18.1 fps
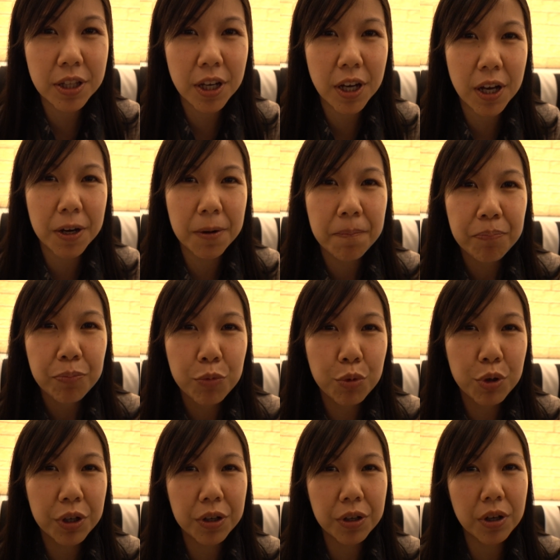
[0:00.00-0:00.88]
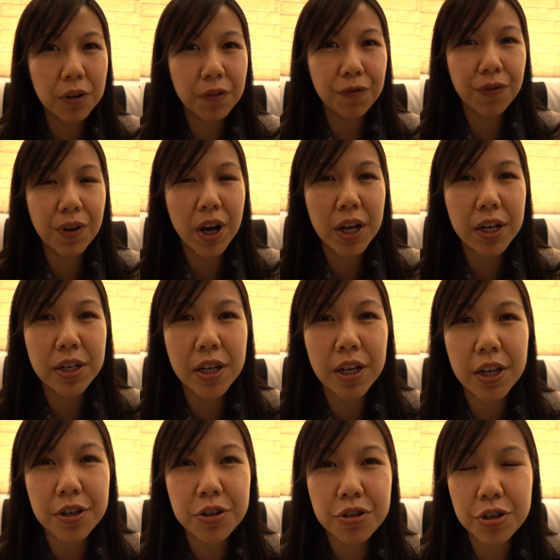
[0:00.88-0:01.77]
that we couldn't find
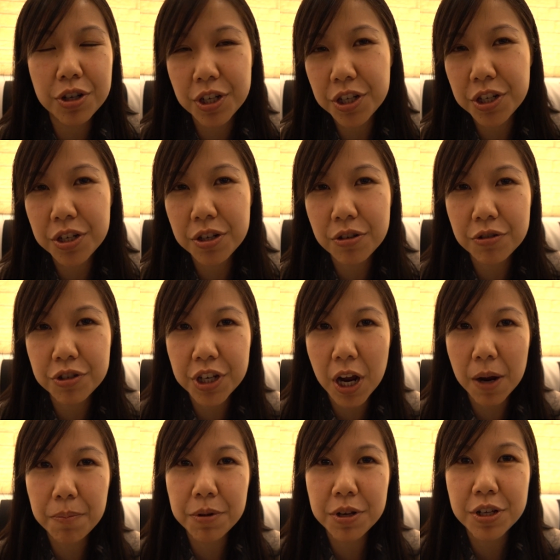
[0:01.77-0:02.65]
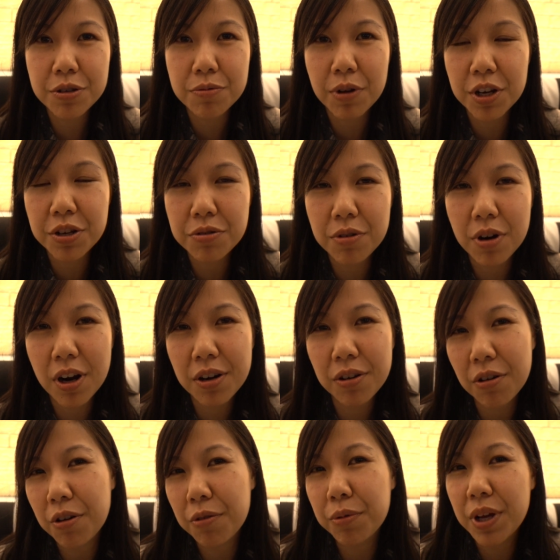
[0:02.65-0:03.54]
a traditional Japanese
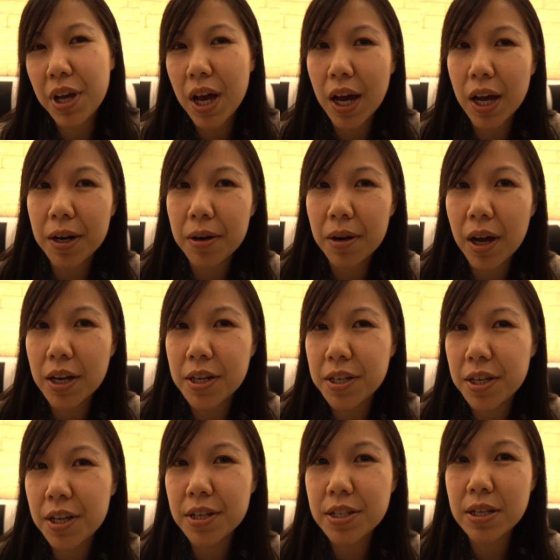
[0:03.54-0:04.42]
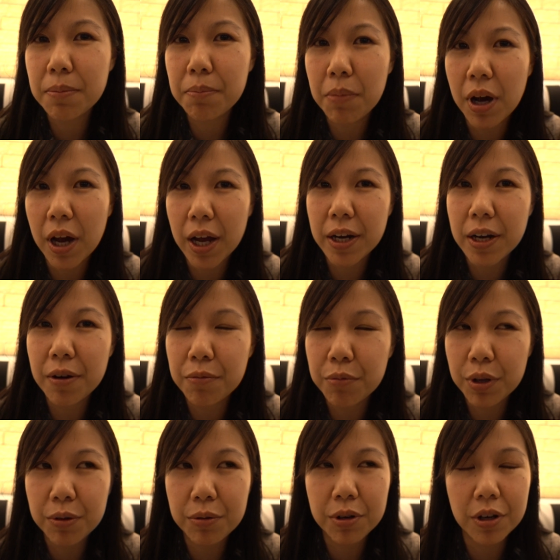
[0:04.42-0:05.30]
restaurant, or we had ideas in mind and
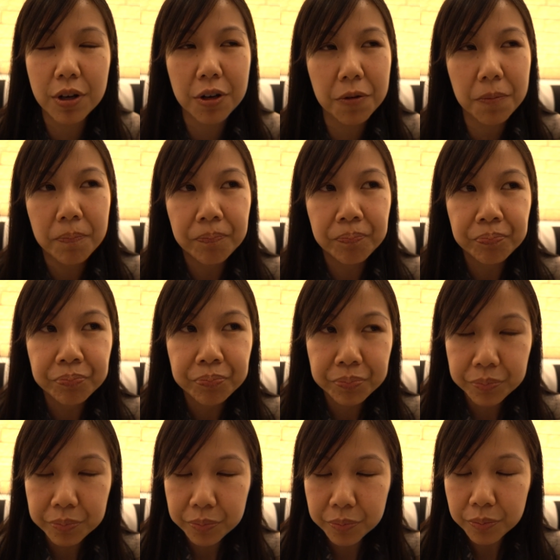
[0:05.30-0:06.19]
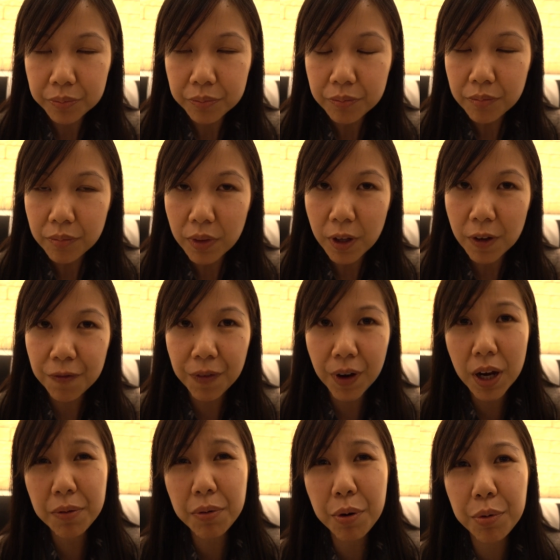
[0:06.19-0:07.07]
we couldn't
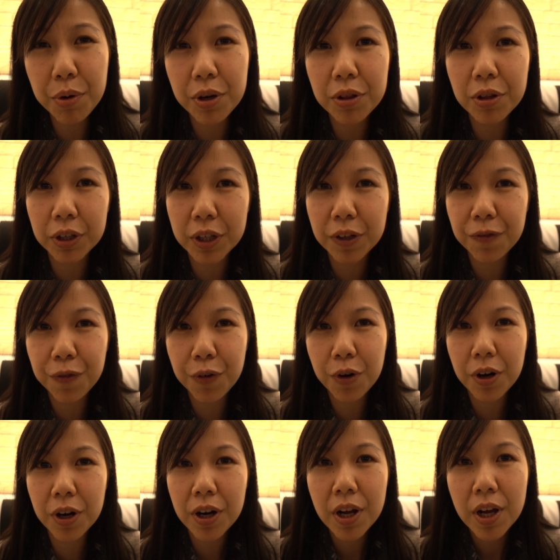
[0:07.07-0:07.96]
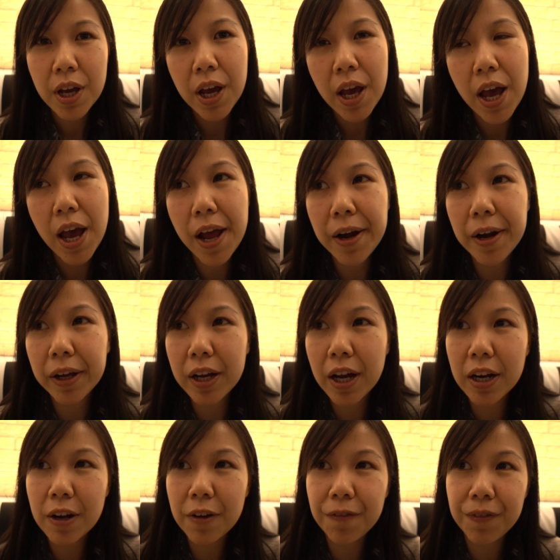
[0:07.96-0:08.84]
find what we were looking for. And I
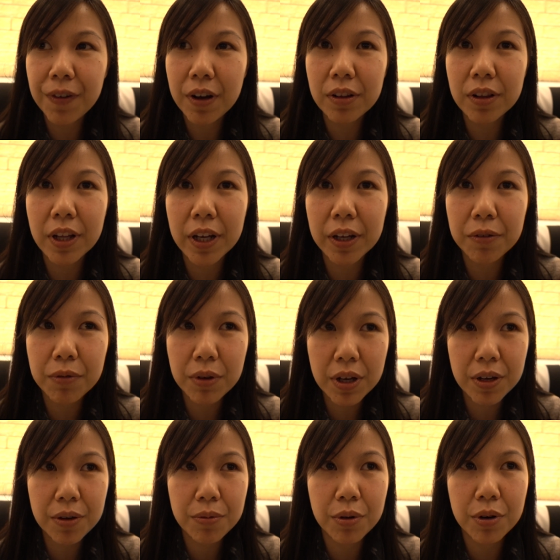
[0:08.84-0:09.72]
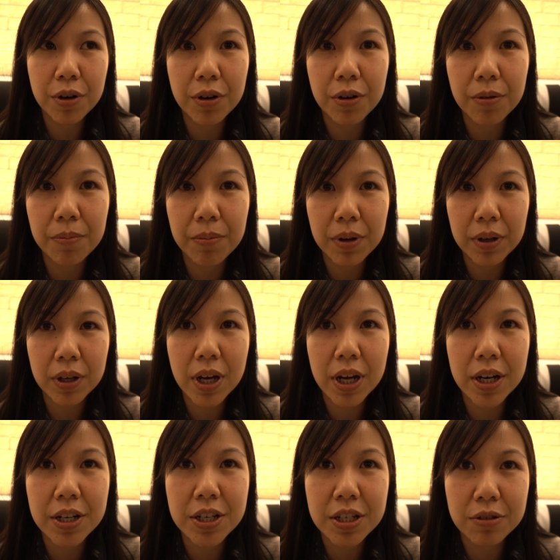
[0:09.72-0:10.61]
kind of felt like we were
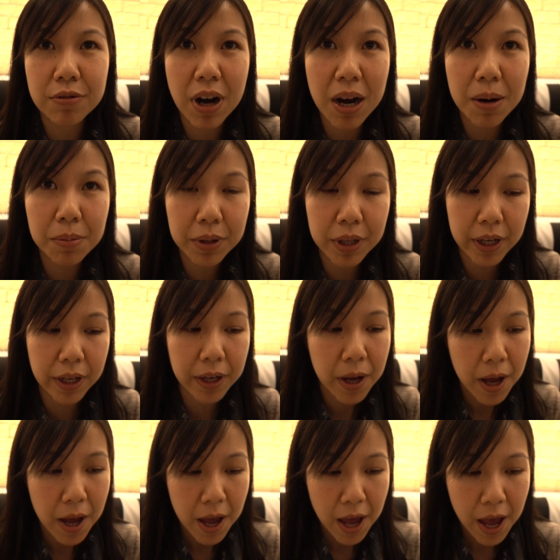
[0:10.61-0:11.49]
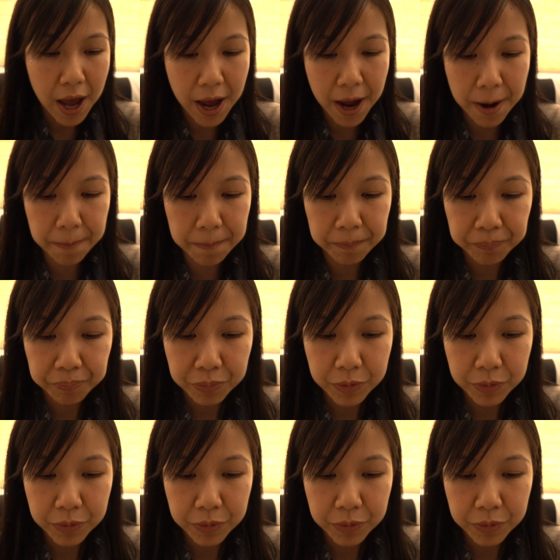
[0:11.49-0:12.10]
kind of scrabbling, and